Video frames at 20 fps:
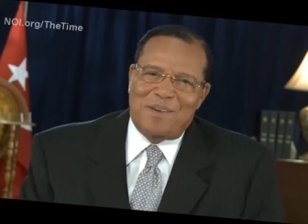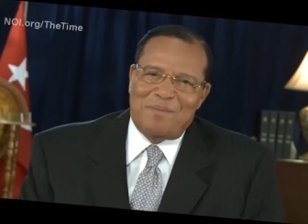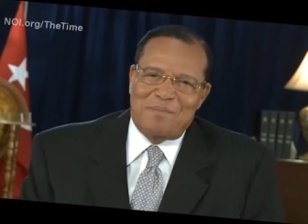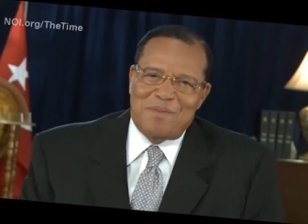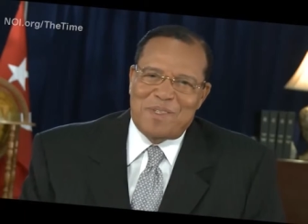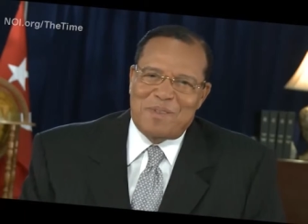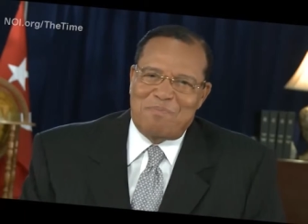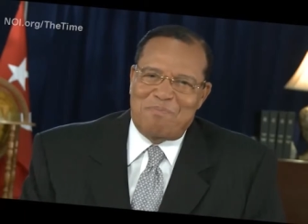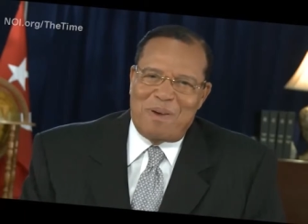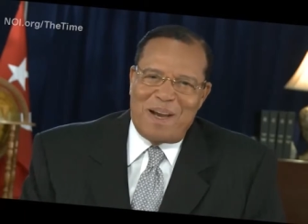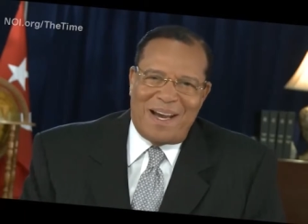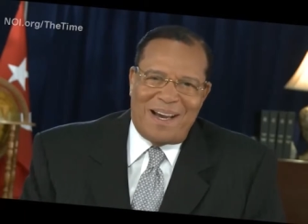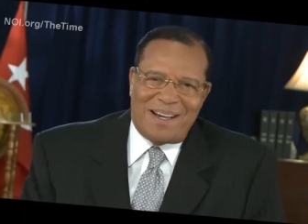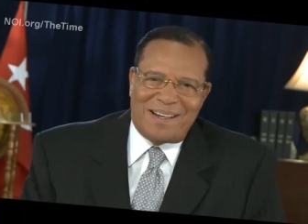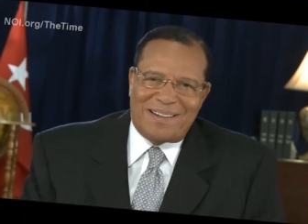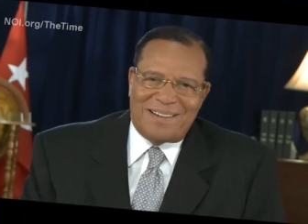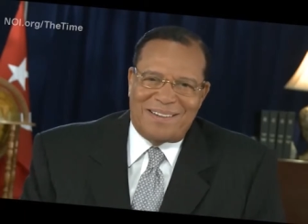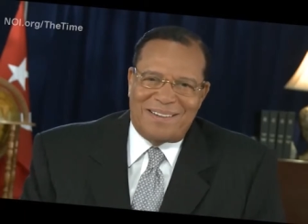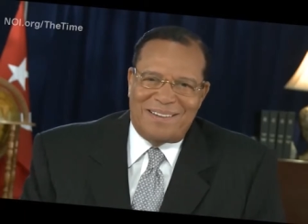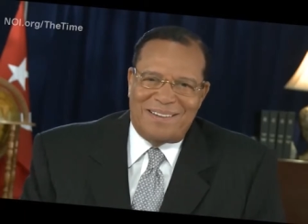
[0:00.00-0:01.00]
comes
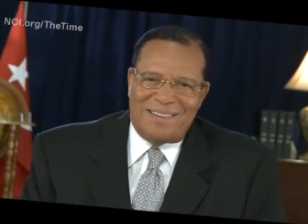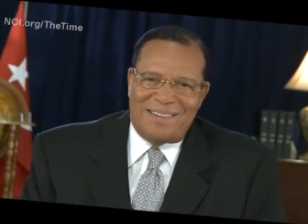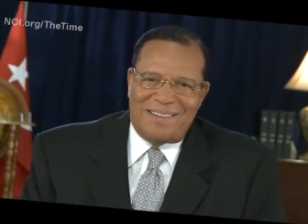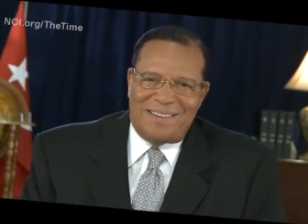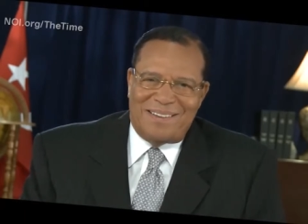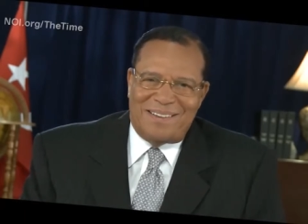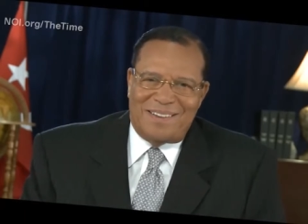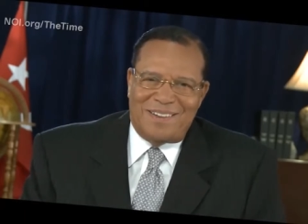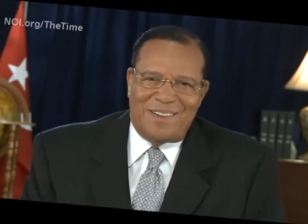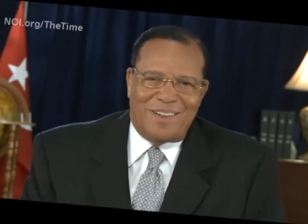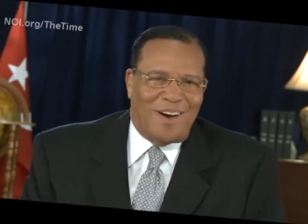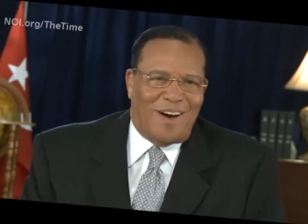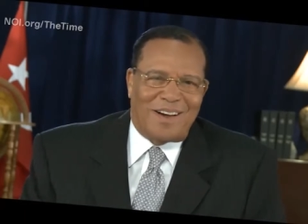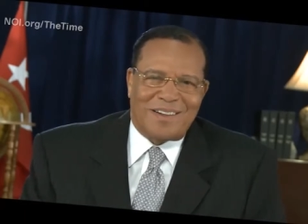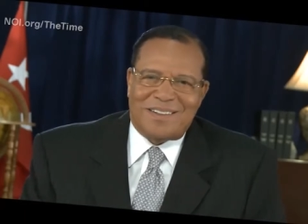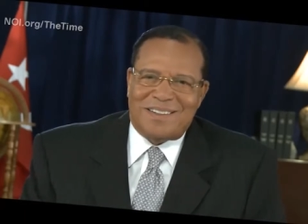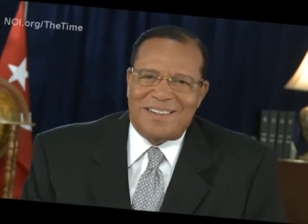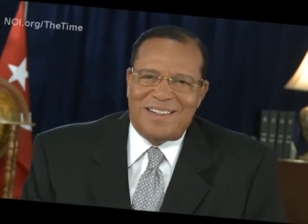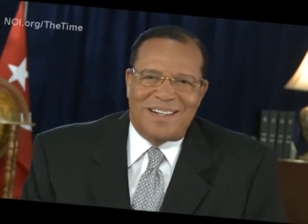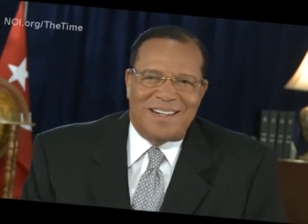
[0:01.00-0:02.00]
back,
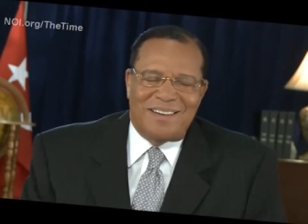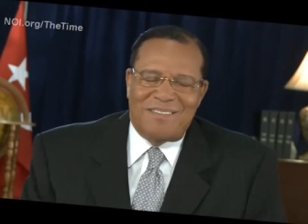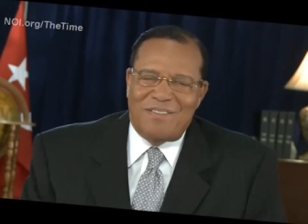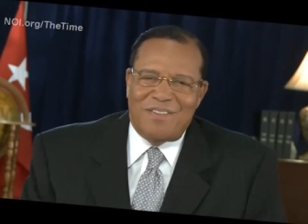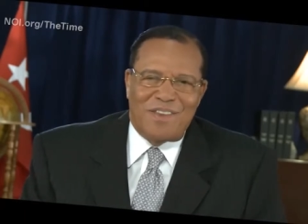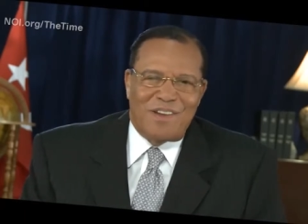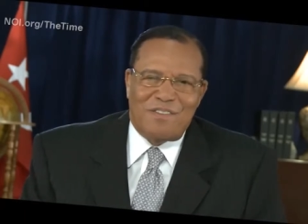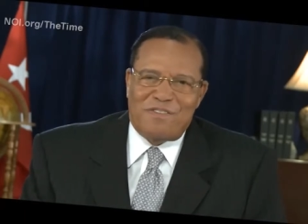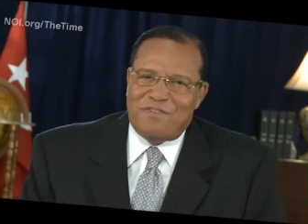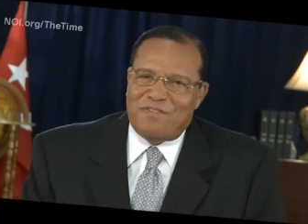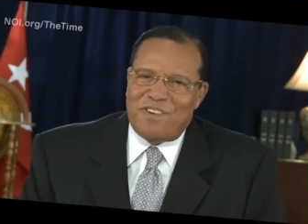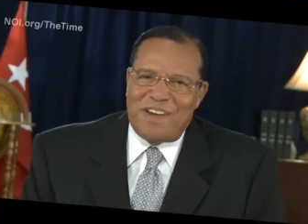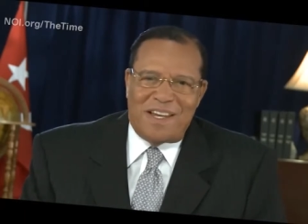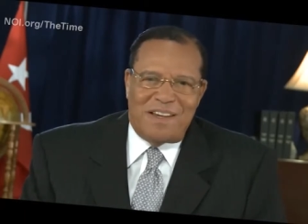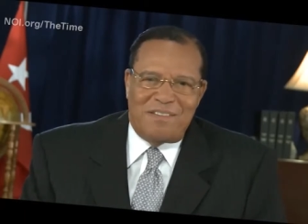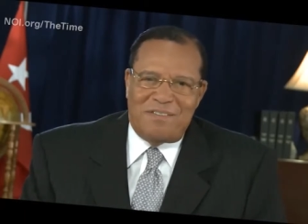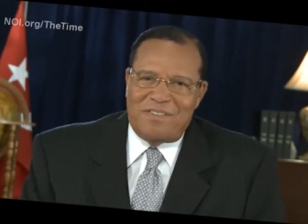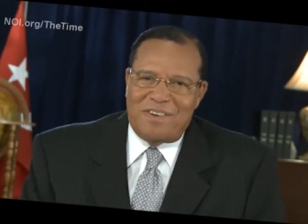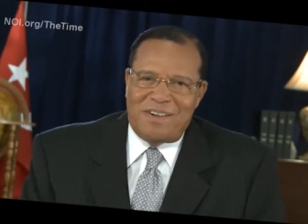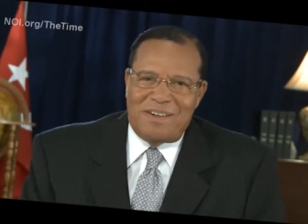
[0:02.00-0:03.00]
not in the
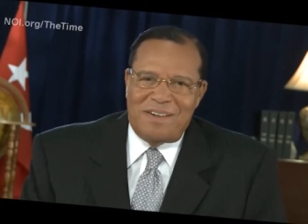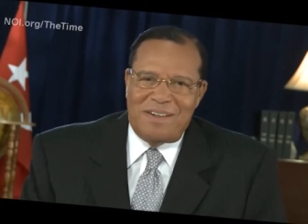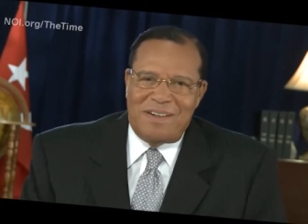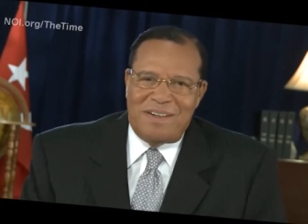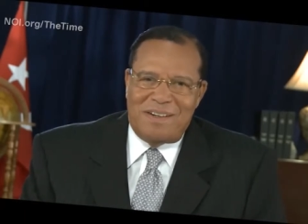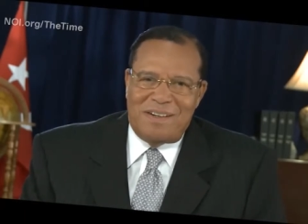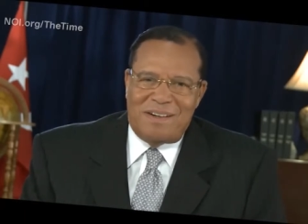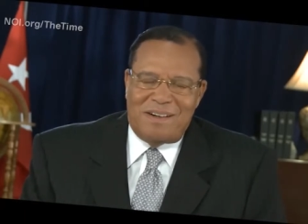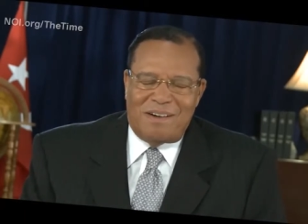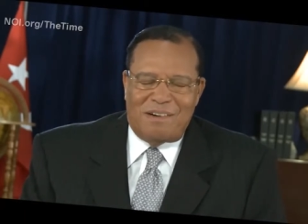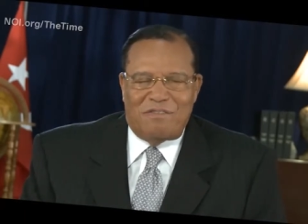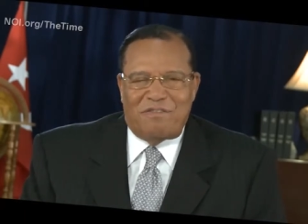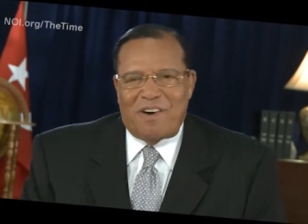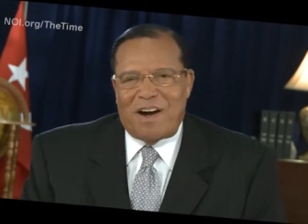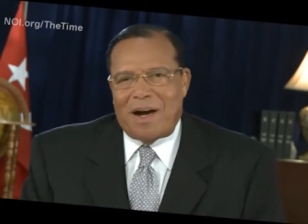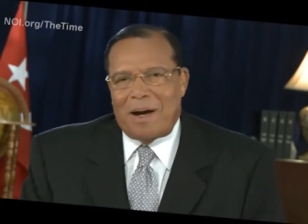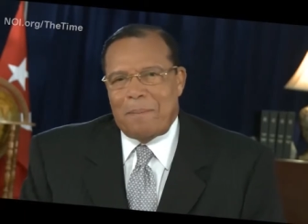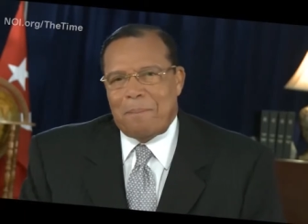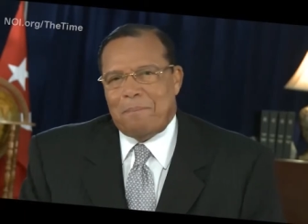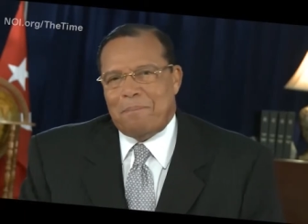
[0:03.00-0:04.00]
favor of
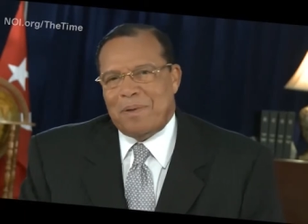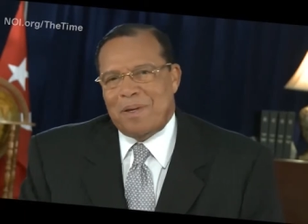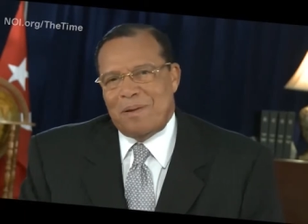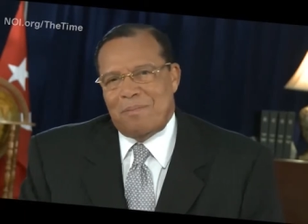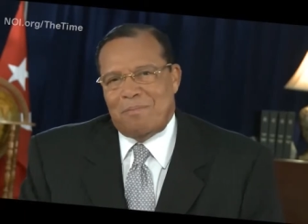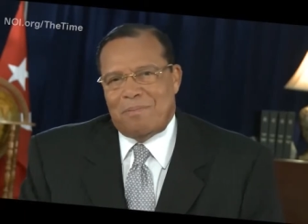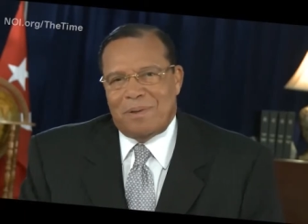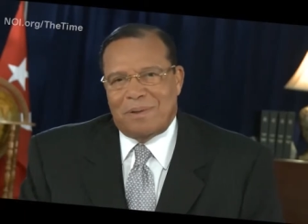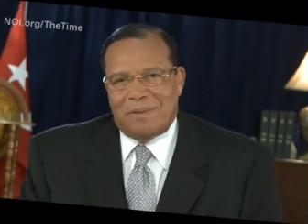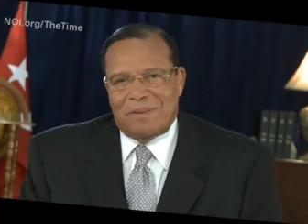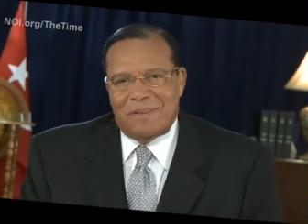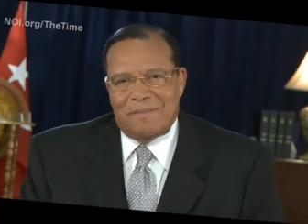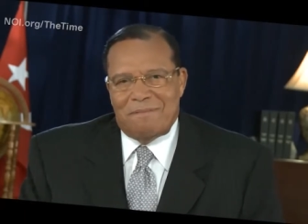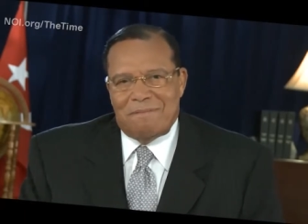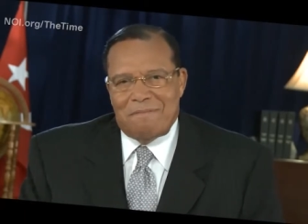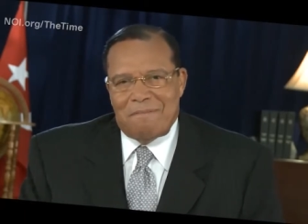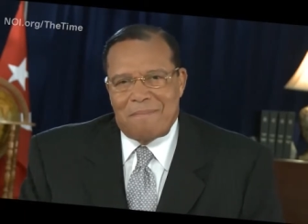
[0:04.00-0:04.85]
our people